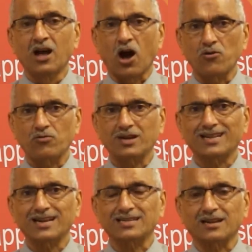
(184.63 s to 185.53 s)
However,
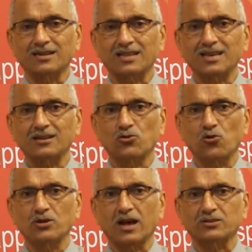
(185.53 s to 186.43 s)
there is nothing
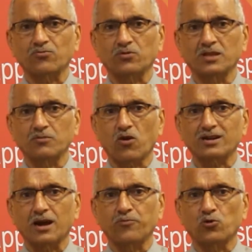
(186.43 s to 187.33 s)
known as
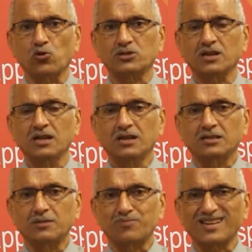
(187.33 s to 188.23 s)
what approach
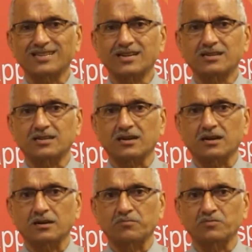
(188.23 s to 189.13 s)
the President,
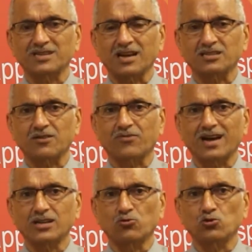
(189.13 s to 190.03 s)
Mr. Ashraf
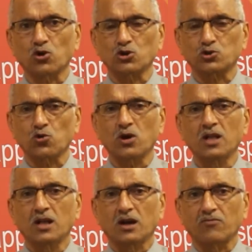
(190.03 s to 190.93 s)
Ghani, who is also
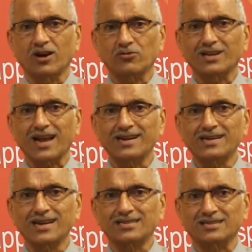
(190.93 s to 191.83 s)
one of the
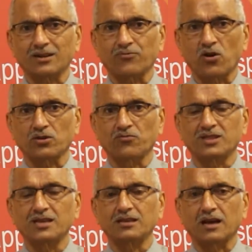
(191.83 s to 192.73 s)
candidates for
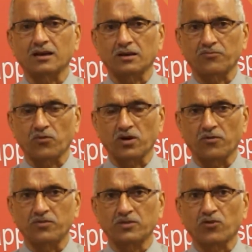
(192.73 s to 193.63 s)

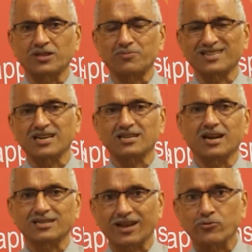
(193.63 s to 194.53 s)
the presidential
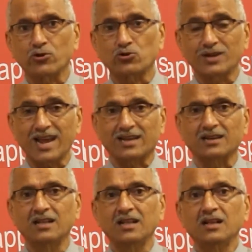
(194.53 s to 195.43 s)
election, is going to
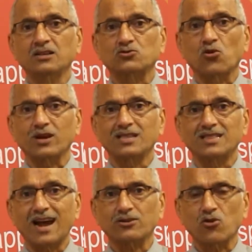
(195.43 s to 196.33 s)
take. So in
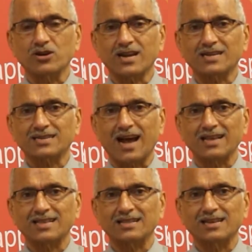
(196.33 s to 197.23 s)
that context, I
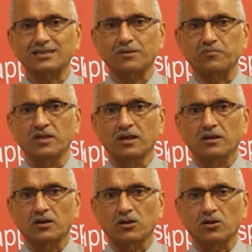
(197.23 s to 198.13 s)
think there is
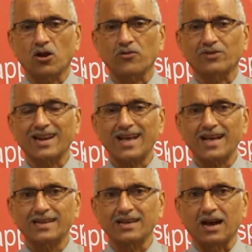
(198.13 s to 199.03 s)
a lot of grey
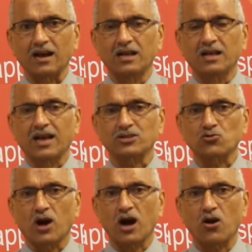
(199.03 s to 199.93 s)
area as to
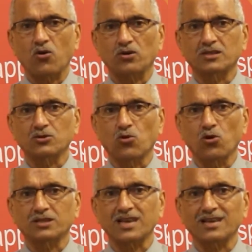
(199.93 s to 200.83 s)
how the
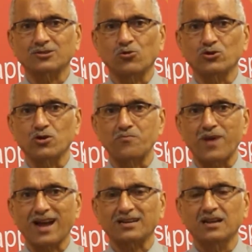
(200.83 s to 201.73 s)
whole thing is going to
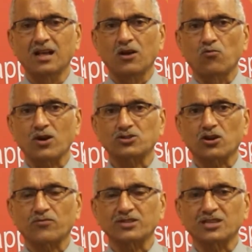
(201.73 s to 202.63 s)
impact, what sort
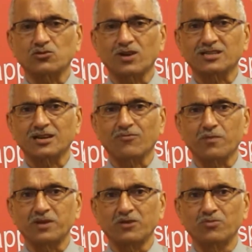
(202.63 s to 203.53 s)
of a situation
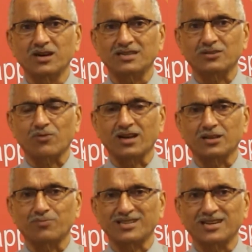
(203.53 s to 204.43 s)
will emerge as far as
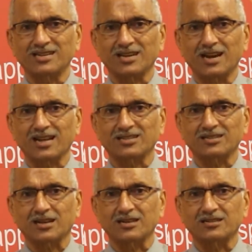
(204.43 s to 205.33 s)
the presidential elections
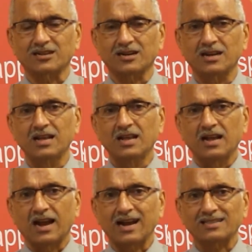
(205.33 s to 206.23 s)
are concerned,
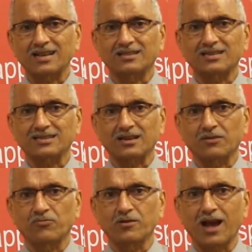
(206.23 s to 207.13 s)
and I think this
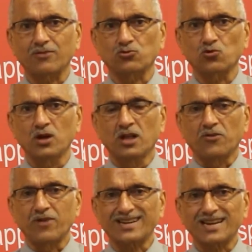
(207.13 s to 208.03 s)
we'll have
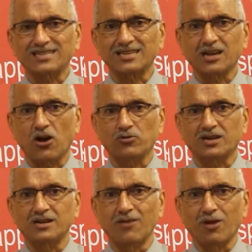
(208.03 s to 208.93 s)
to wait and see how
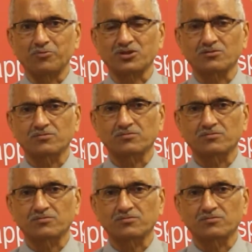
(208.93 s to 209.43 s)
it develops.